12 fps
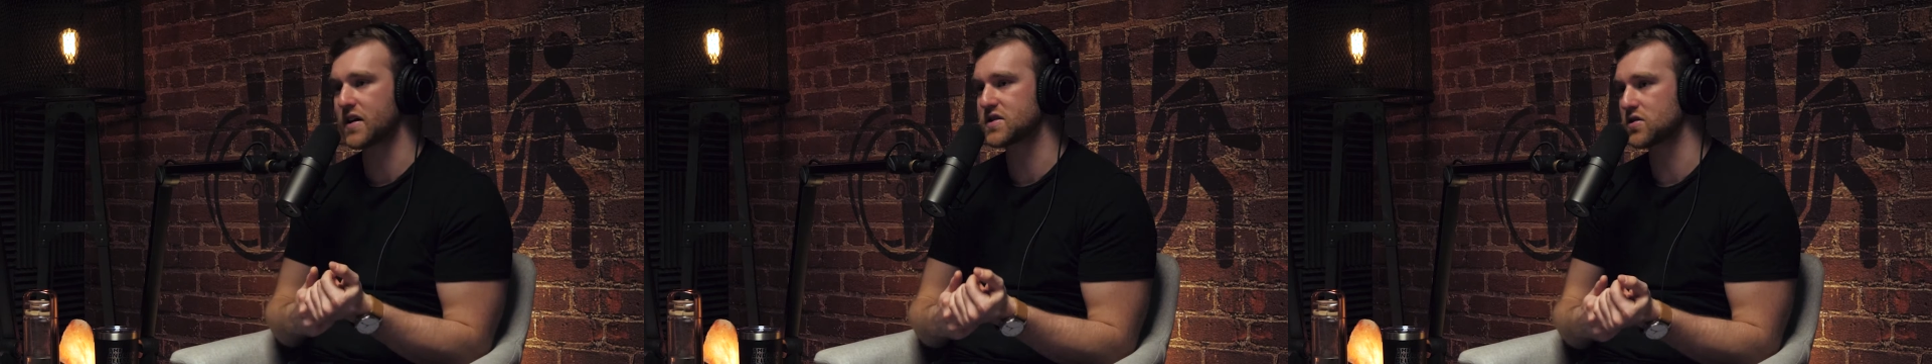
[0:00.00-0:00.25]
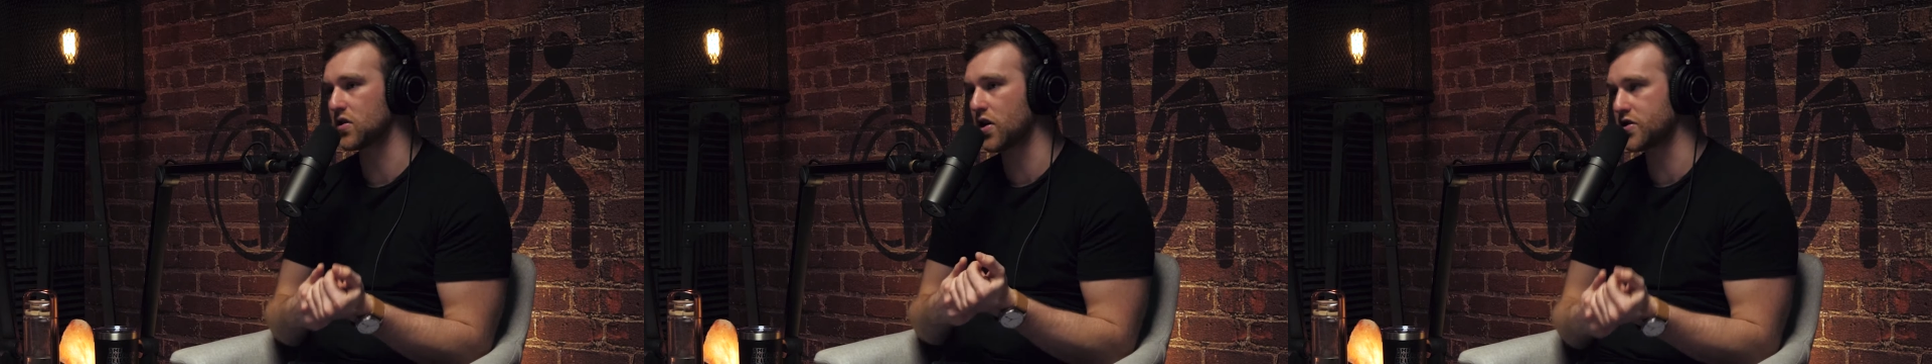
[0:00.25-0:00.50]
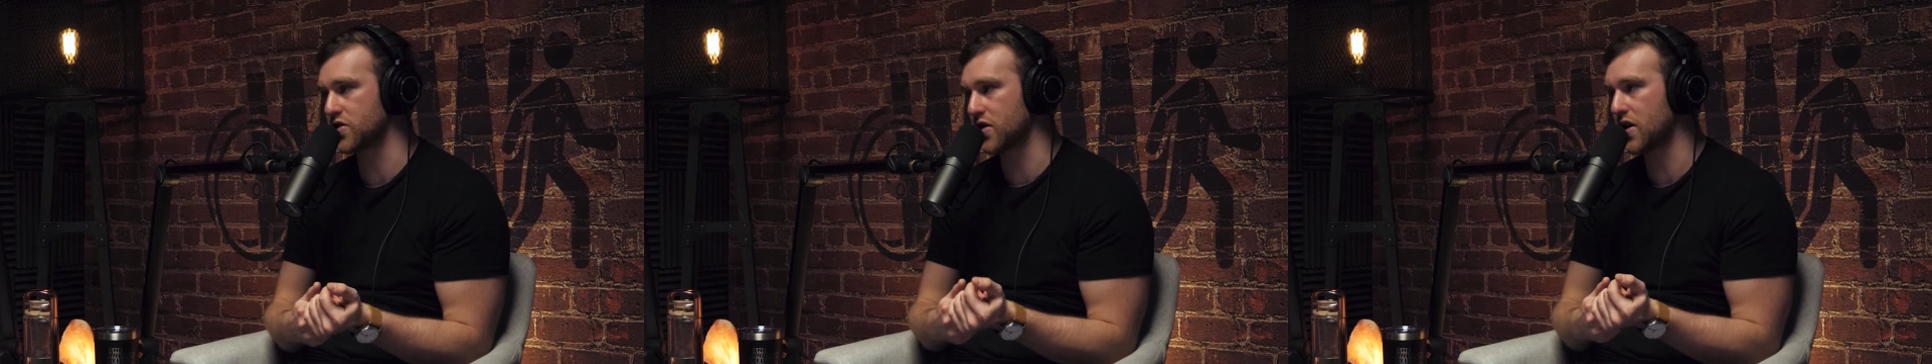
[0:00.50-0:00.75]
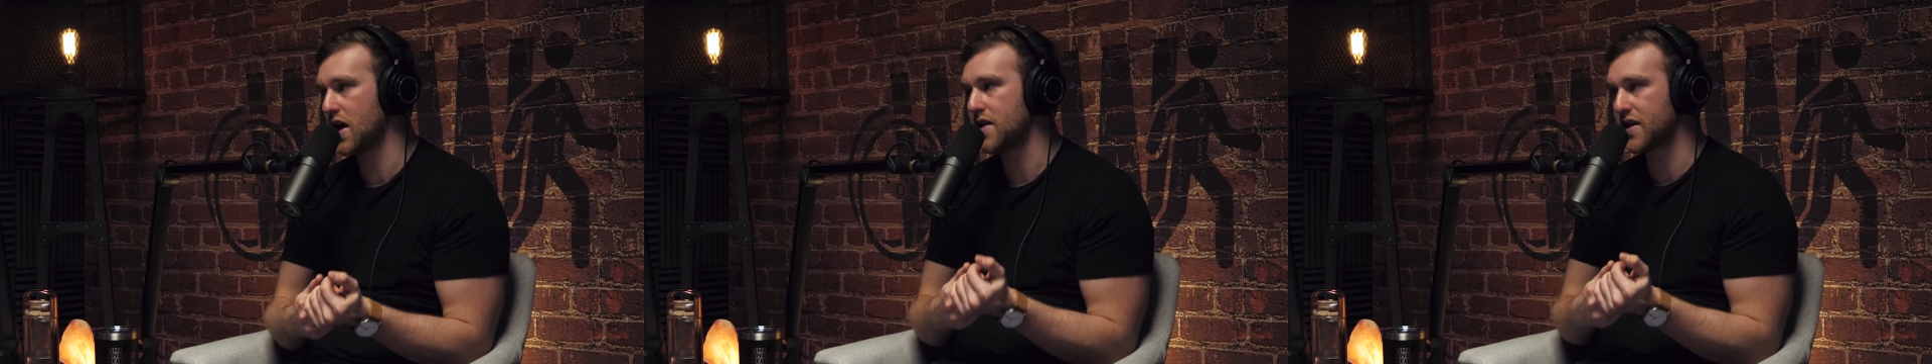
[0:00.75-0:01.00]
It's
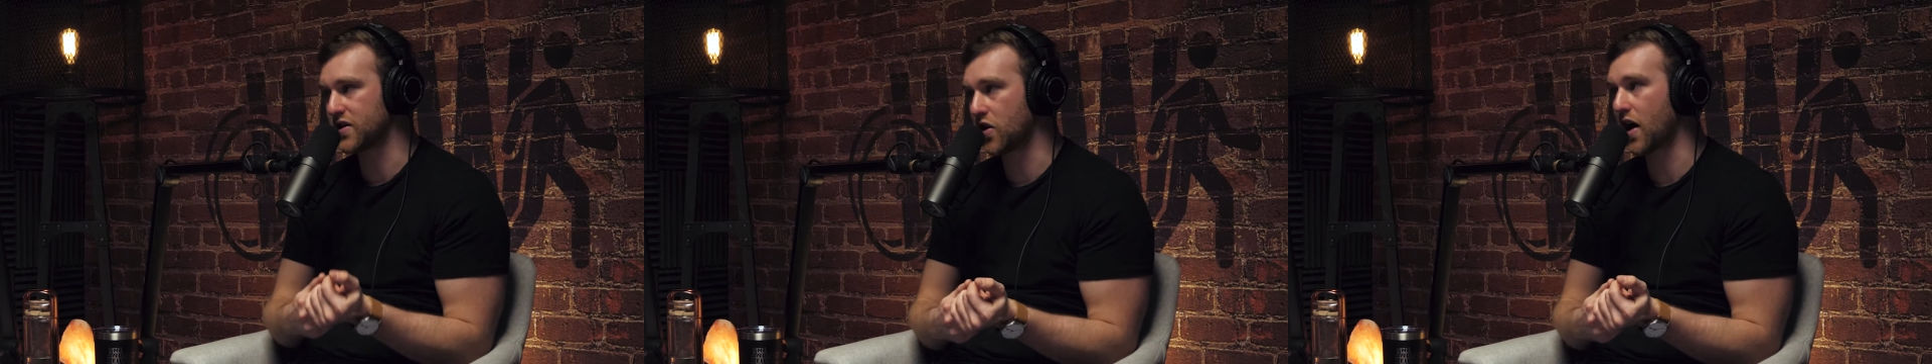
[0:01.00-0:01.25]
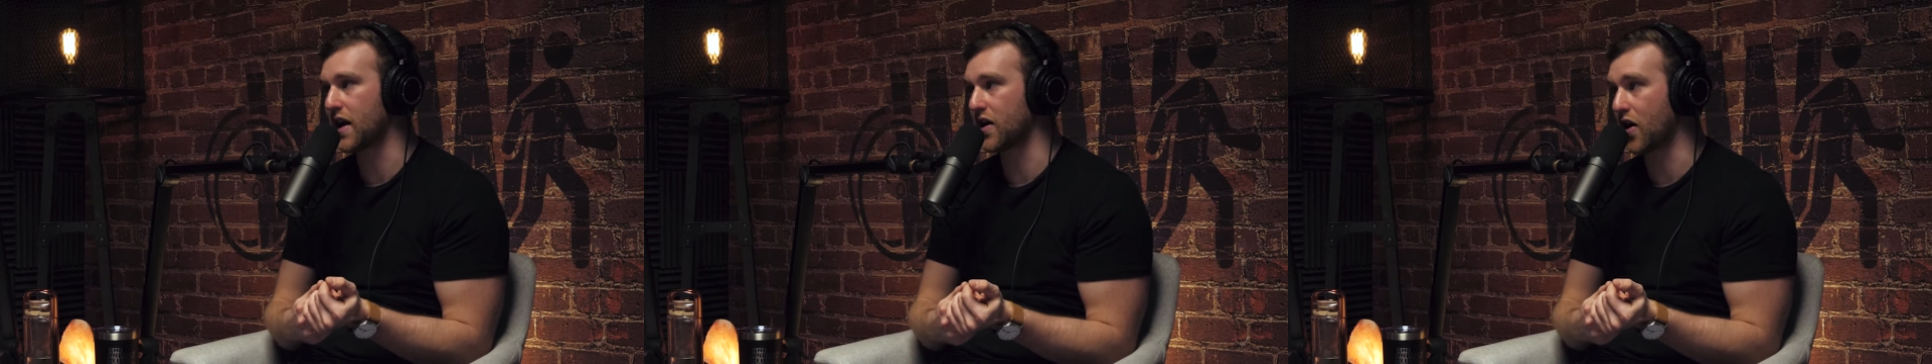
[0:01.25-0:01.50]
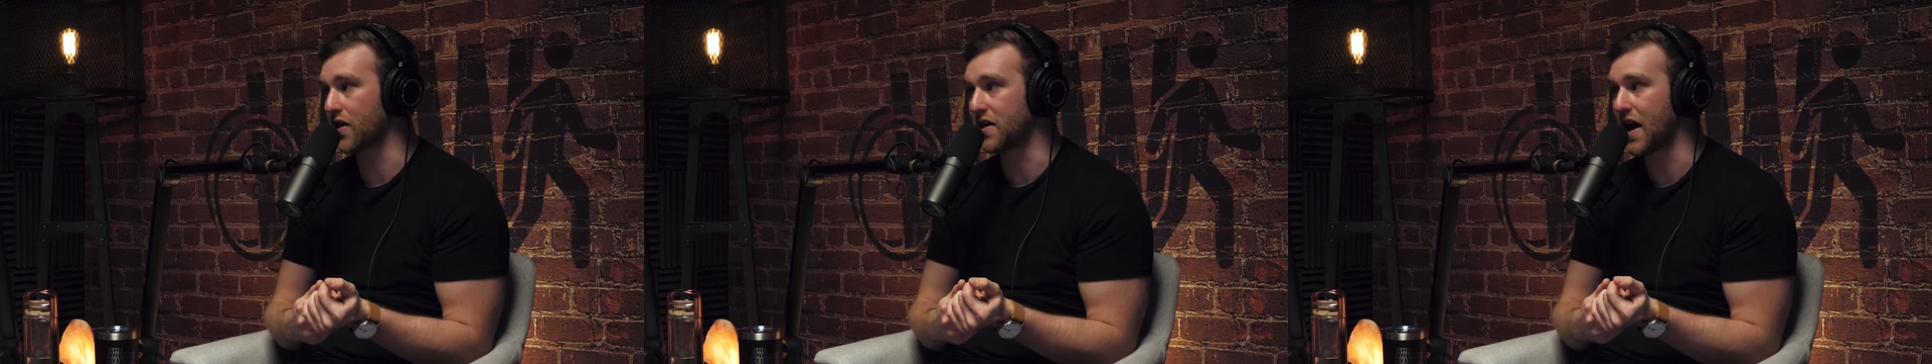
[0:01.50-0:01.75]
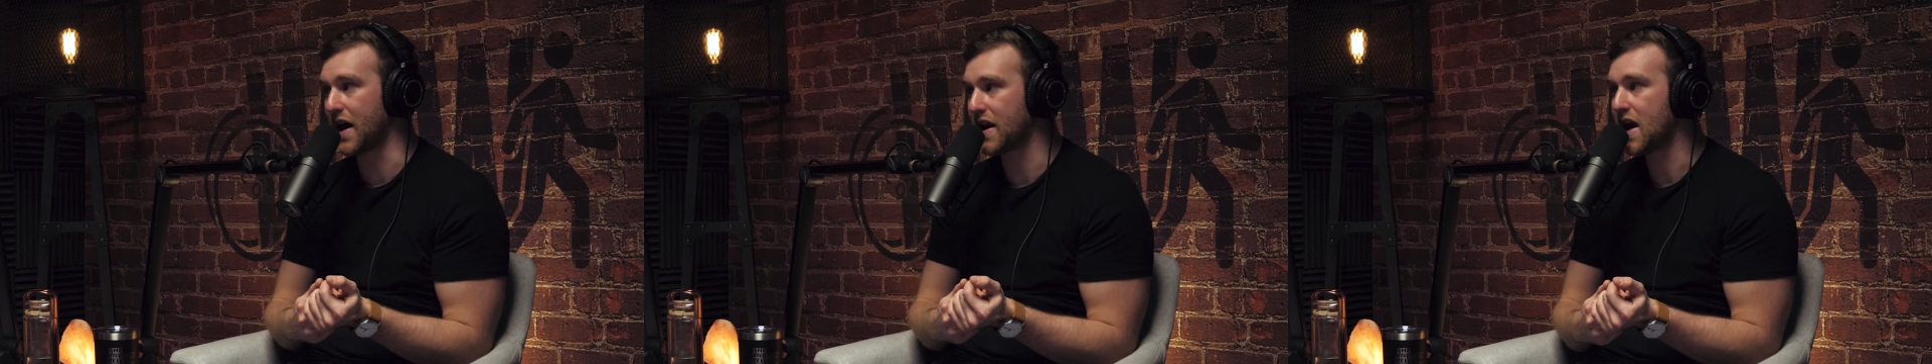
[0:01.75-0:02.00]
larger than credit card
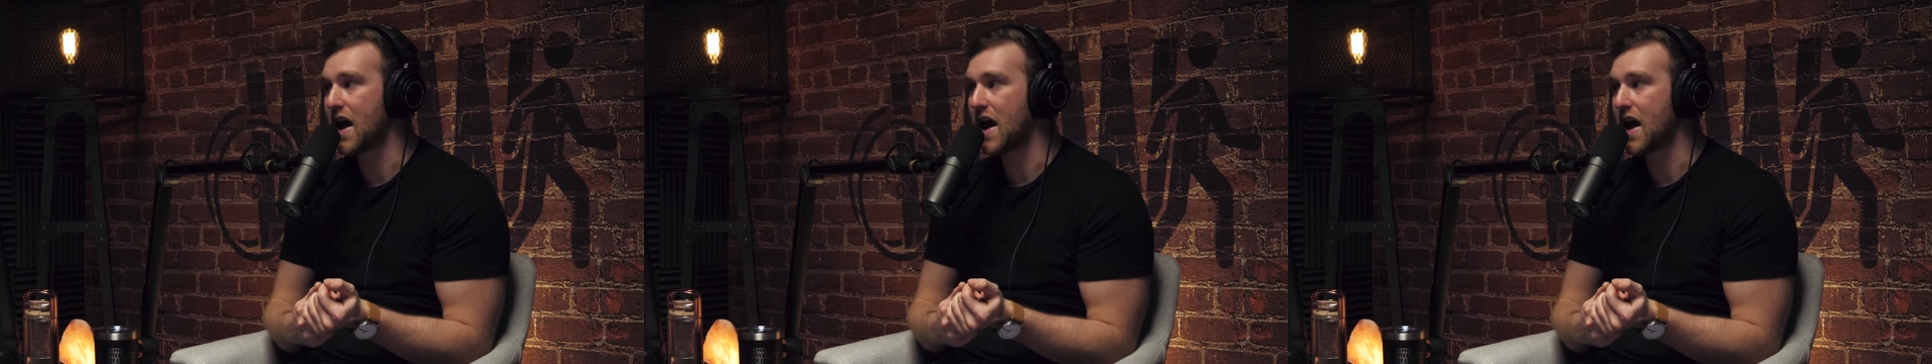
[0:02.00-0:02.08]
debt.